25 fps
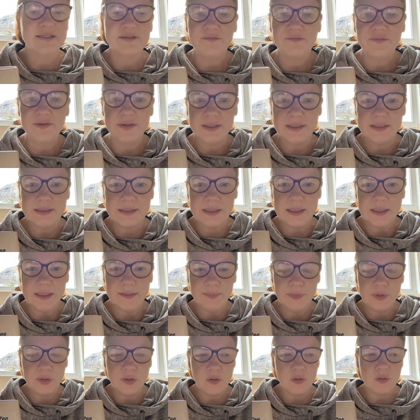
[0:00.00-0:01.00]
a funny day
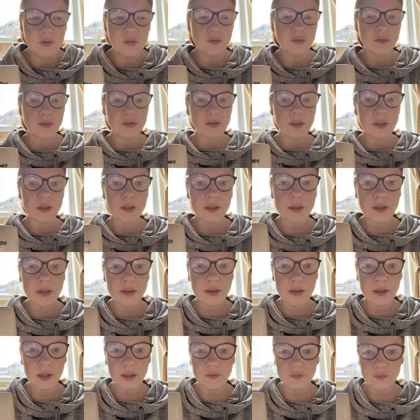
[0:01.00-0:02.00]
because
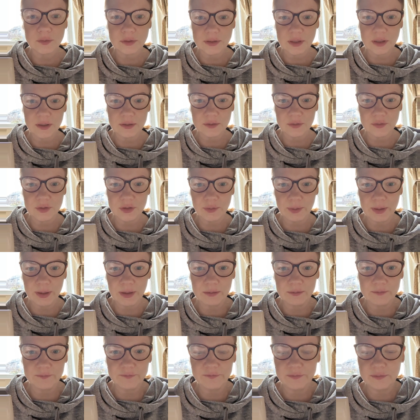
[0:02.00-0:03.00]
I don't start till
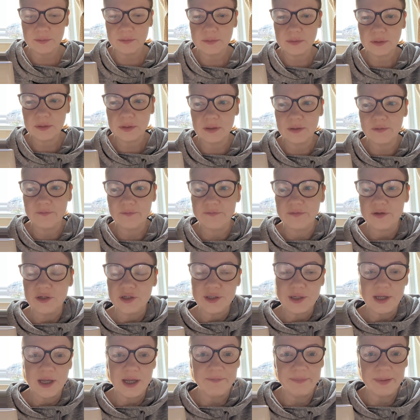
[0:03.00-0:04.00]
12 and I finish
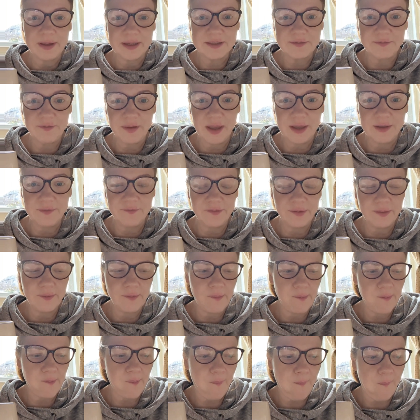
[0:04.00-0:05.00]
at 5:30.
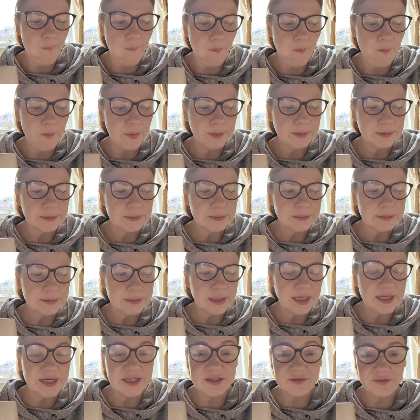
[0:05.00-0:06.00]

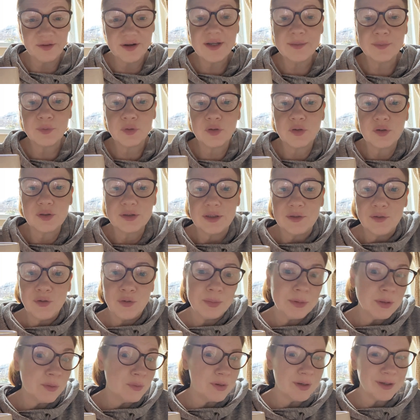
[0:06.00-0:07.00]
And it's funny because I
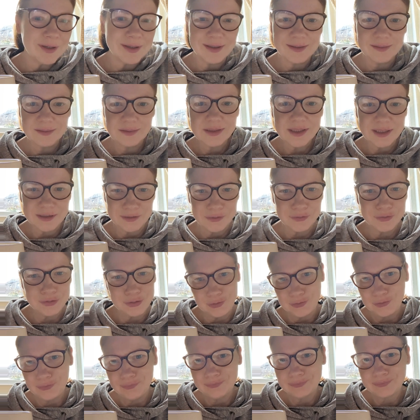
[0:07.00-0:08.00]
normally work 10 till
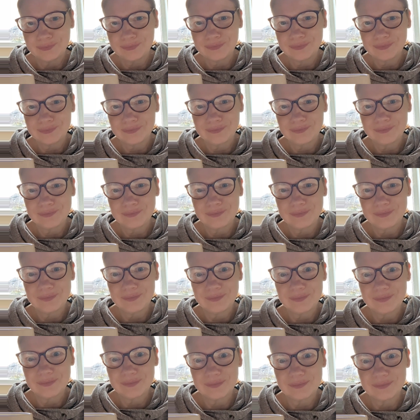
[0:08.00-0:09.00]
2.
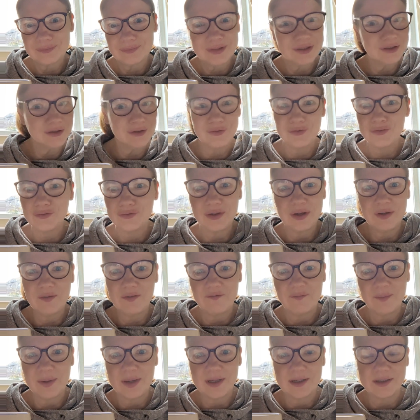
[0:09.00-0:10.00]
So I don't know how
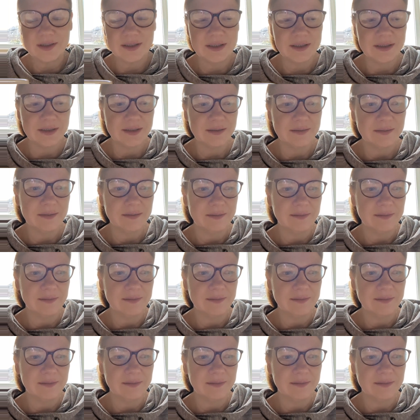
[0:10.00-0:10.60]
I've managed to